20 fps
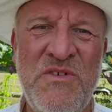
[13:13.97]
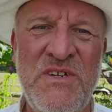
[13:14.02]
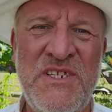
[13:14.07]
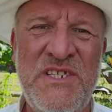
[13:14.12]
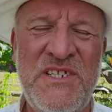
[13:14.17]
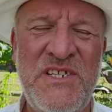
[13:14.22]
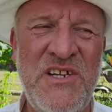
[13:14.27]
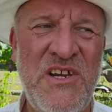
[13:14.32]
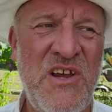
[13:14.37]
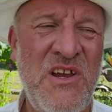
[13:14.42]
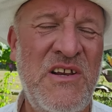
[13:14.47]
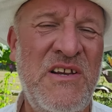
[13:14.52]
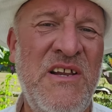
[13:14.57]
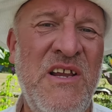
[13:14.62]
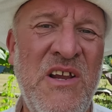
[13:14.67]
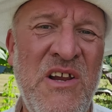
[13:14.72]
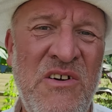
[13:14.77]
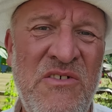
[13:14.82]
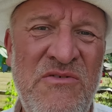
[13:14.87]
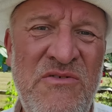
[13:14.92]
return
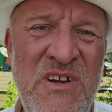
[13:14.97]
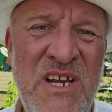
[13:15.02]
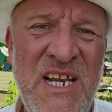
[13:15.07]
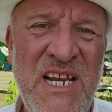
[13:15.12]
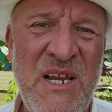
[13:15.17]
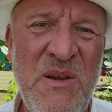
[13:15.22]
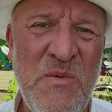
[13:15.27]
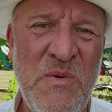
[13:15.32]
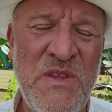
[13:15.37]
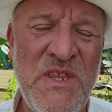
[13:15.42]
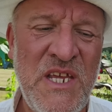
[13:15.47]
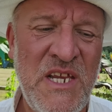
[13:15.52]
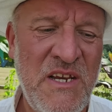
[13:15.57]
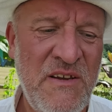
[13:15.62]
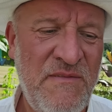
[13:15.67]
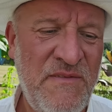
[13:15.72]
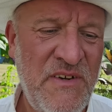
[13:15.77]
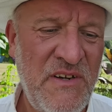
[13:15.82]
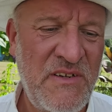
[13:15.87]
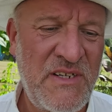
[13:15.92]
really within
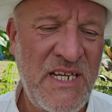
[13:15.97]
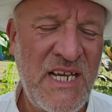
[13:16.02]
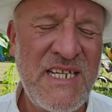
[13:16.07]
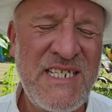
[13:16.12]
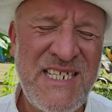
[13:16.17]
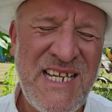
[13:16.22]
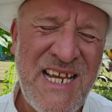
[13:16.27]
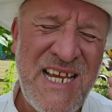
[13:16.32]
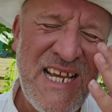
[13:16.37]
a few days.